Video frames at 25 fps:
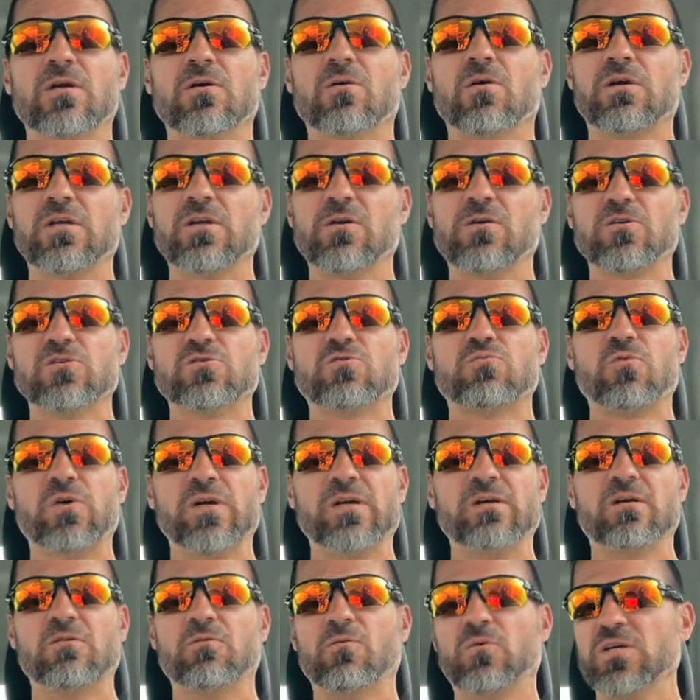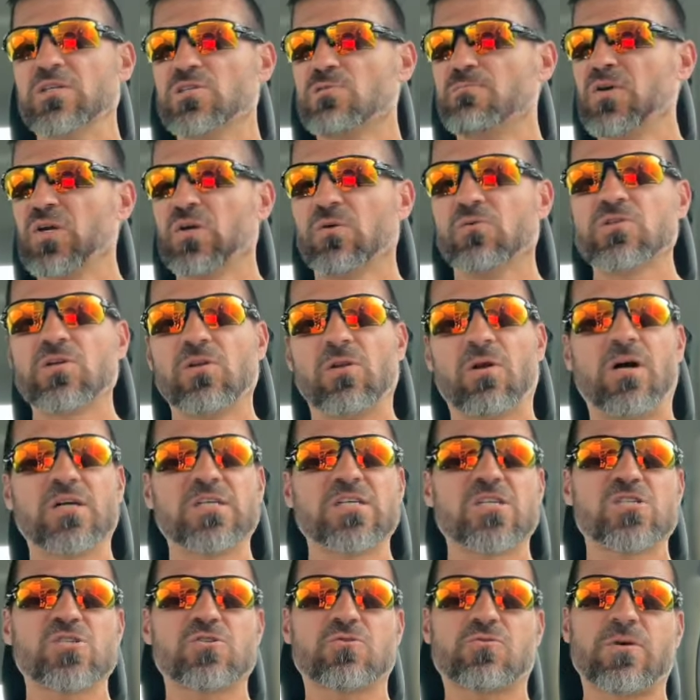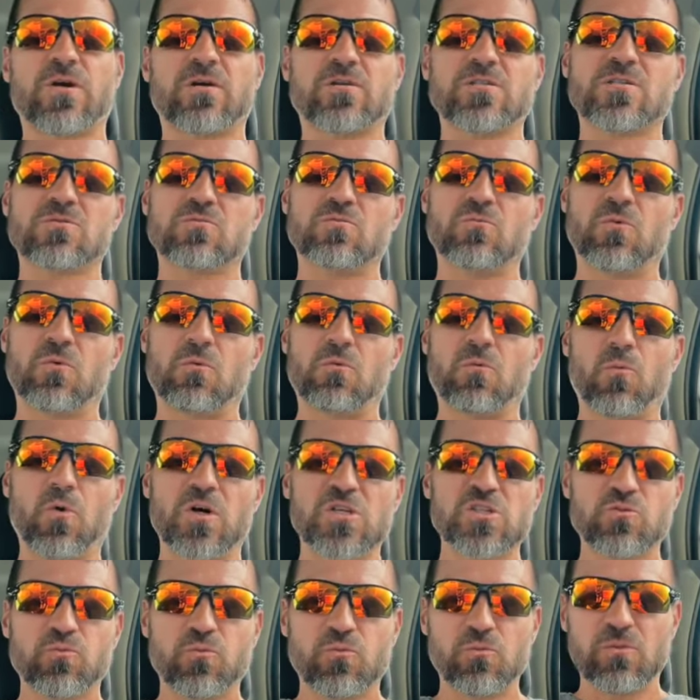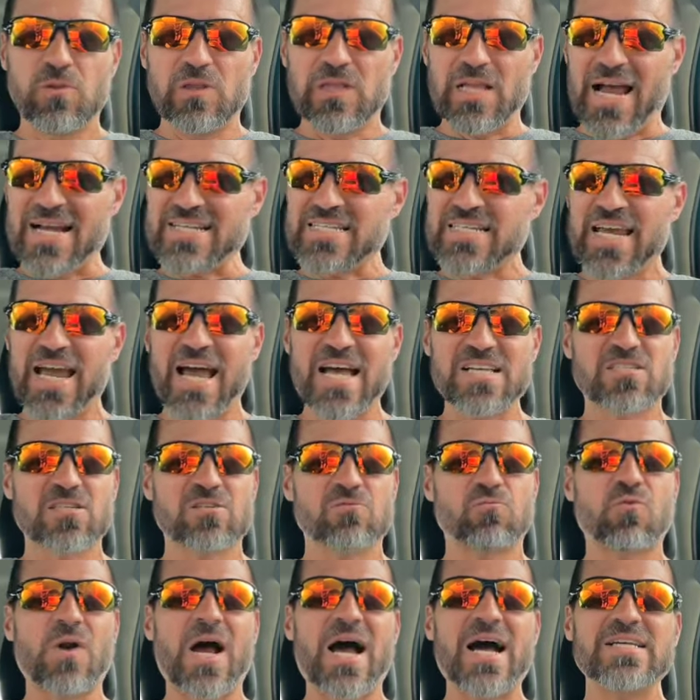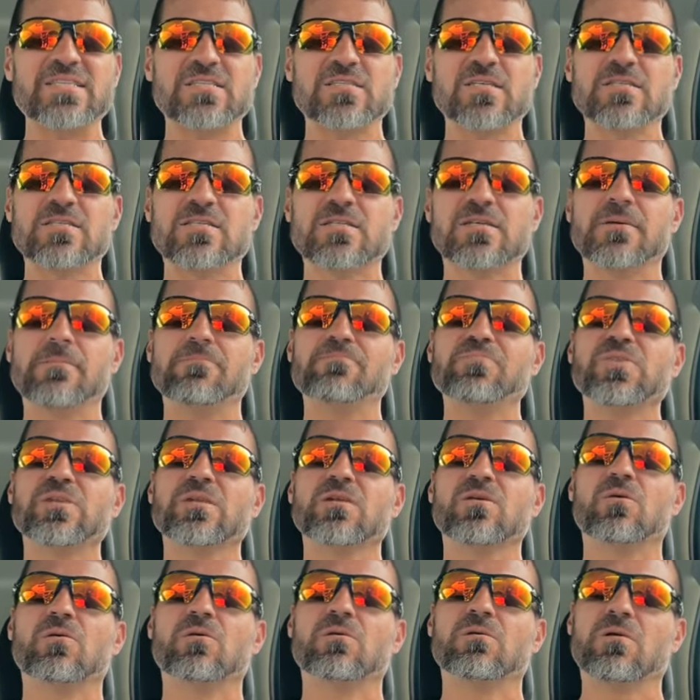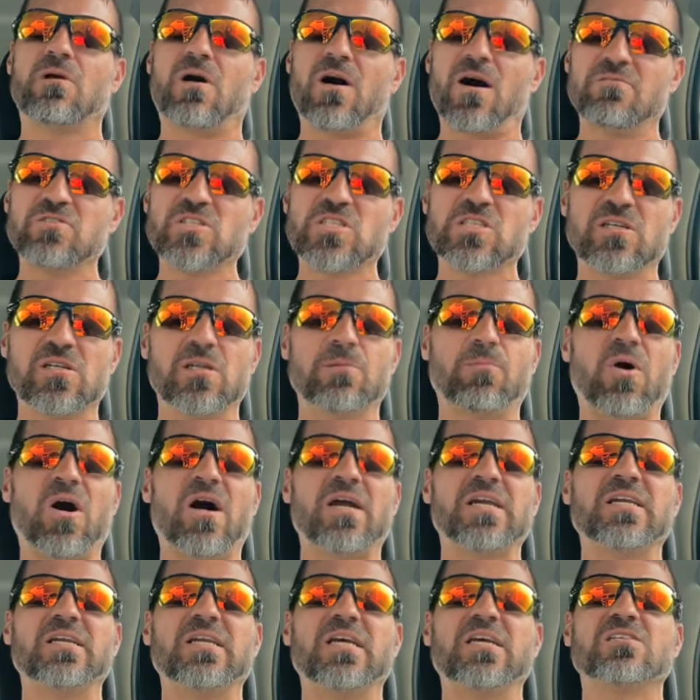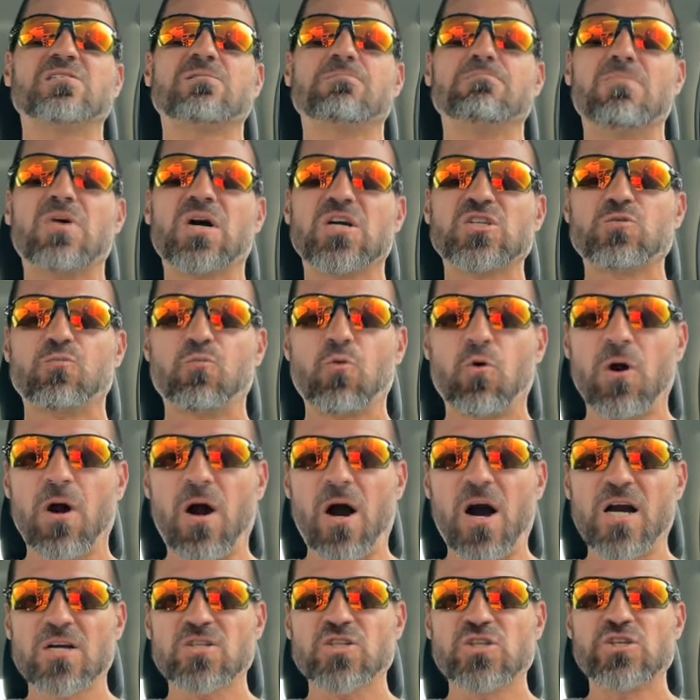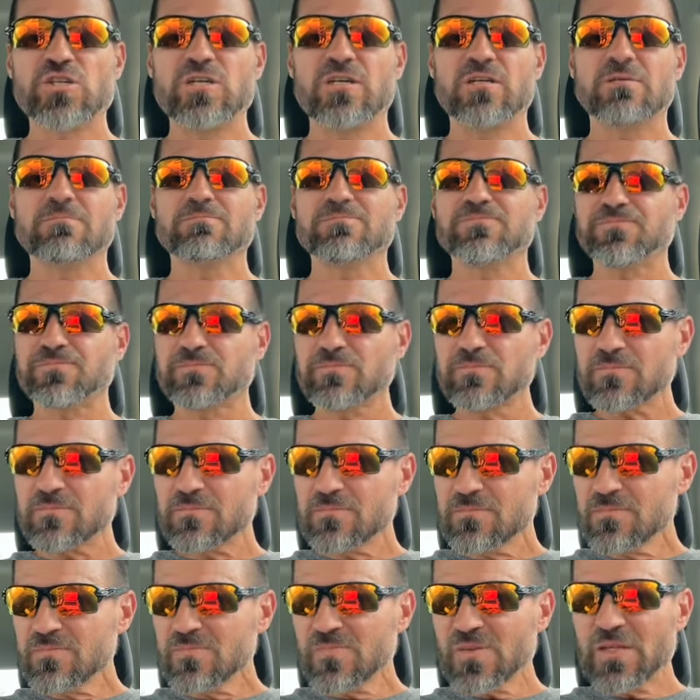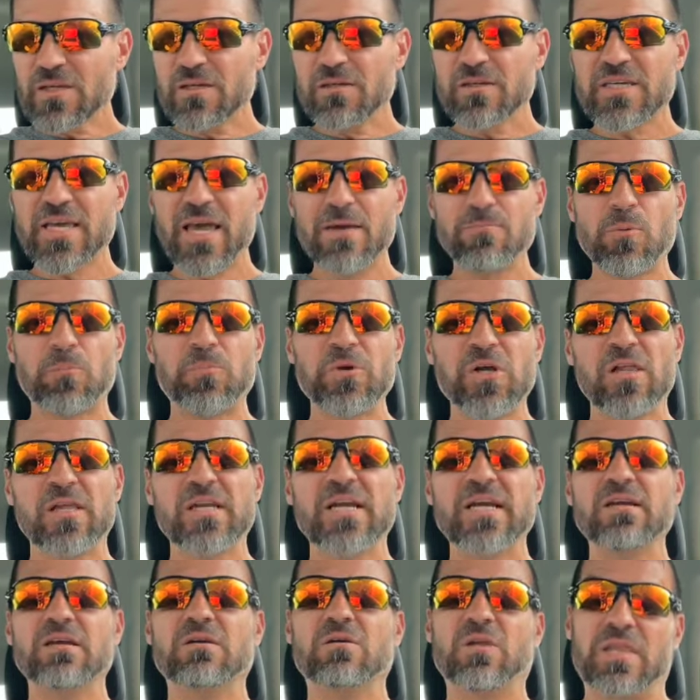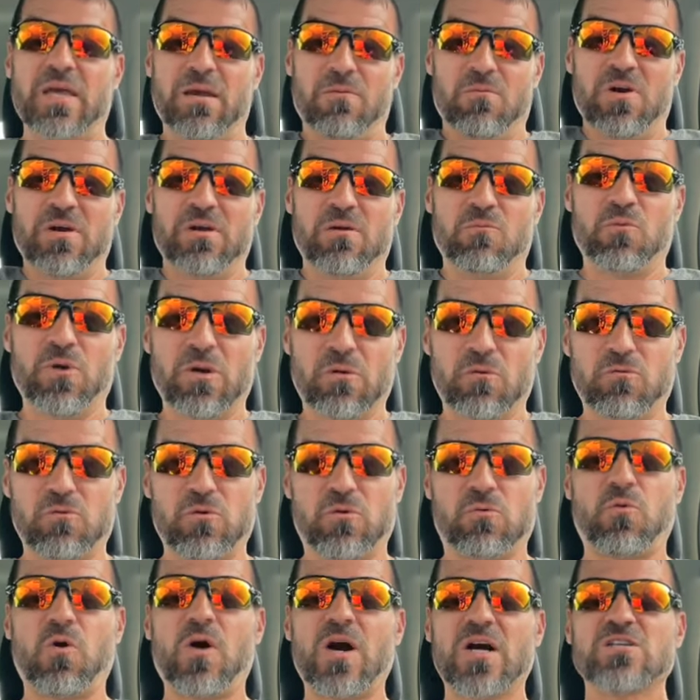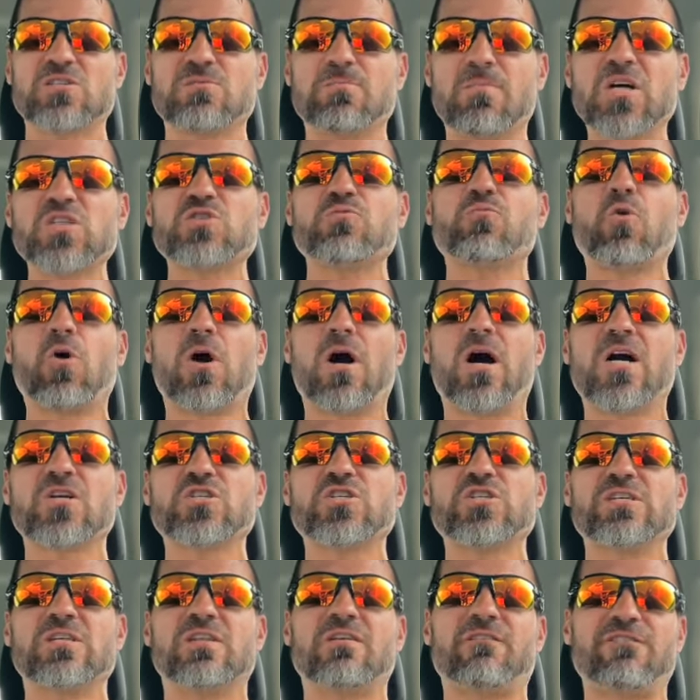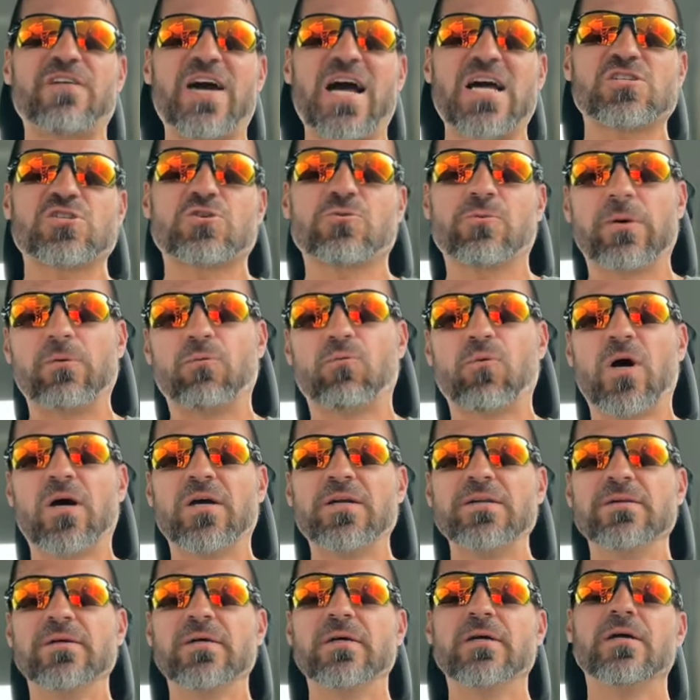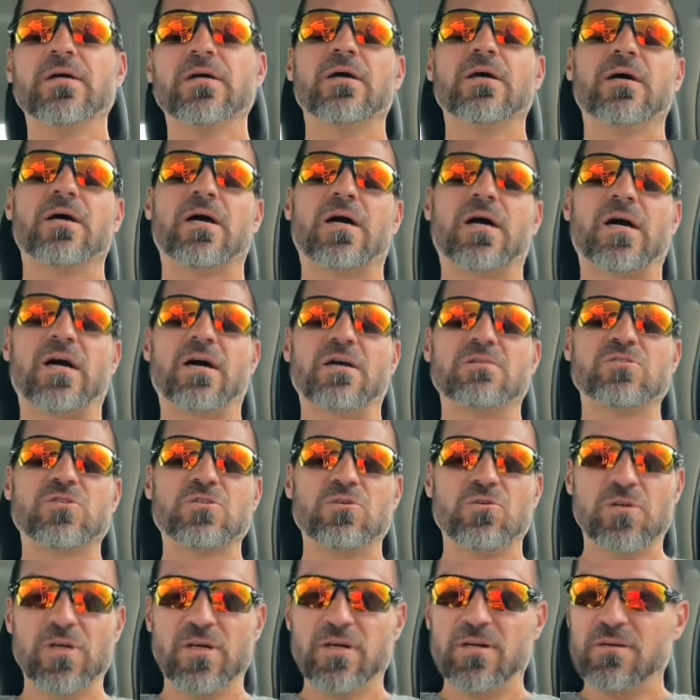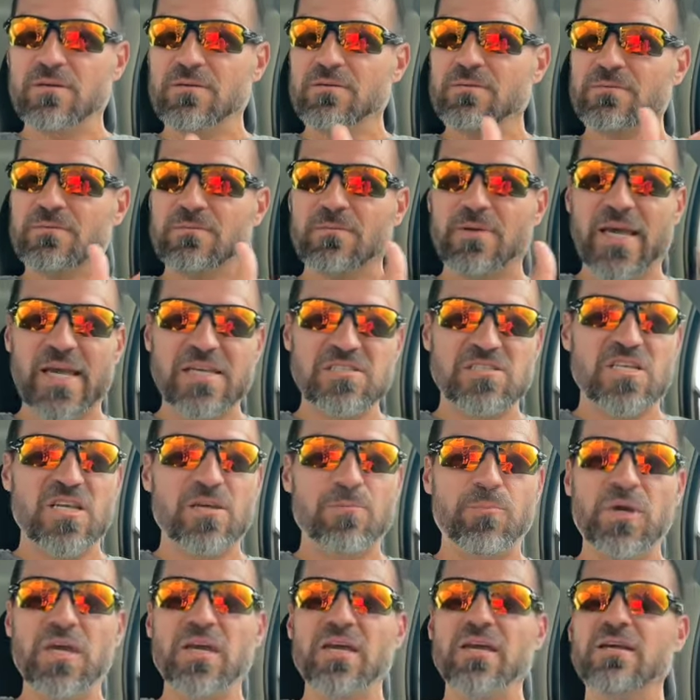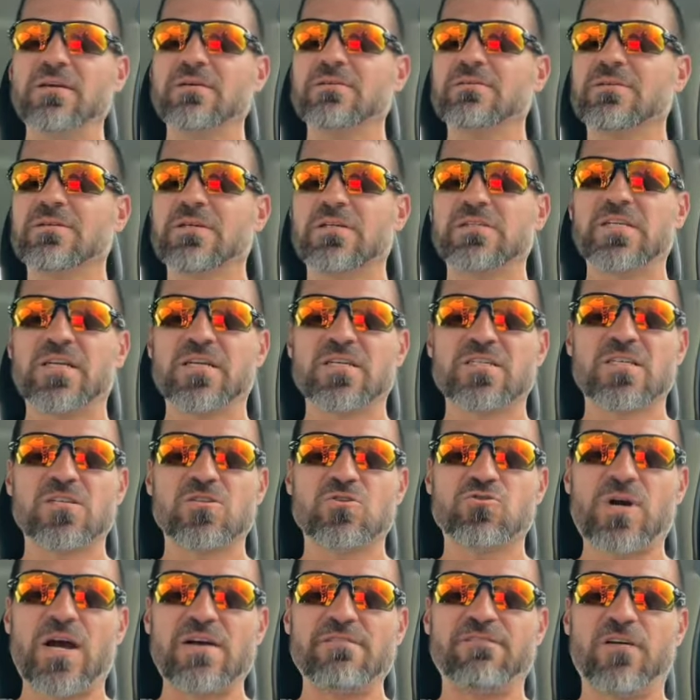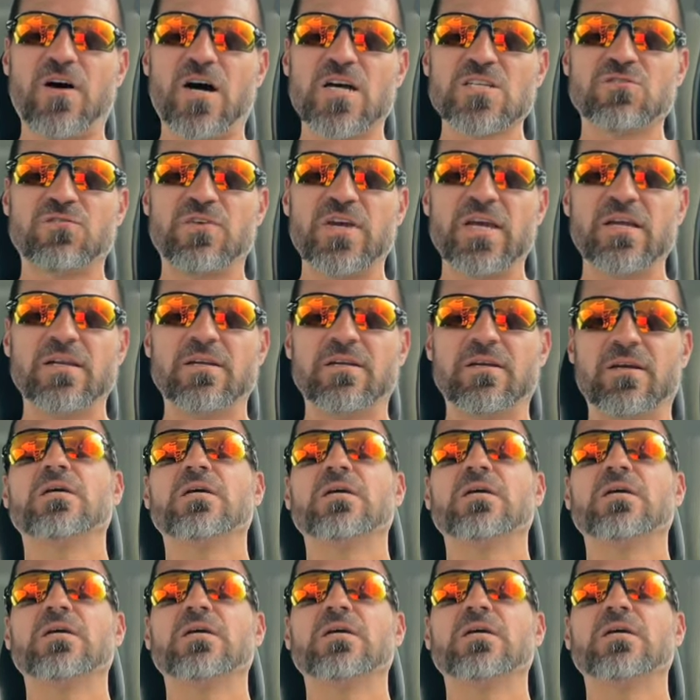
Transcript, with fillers: You know, as we as middle to long distance runners, once lactic acid rises, obviously the body needs much more oxygen capability that uh, requires much more oxygen the faster we run uh, due to ATP, adenosine triphosphate.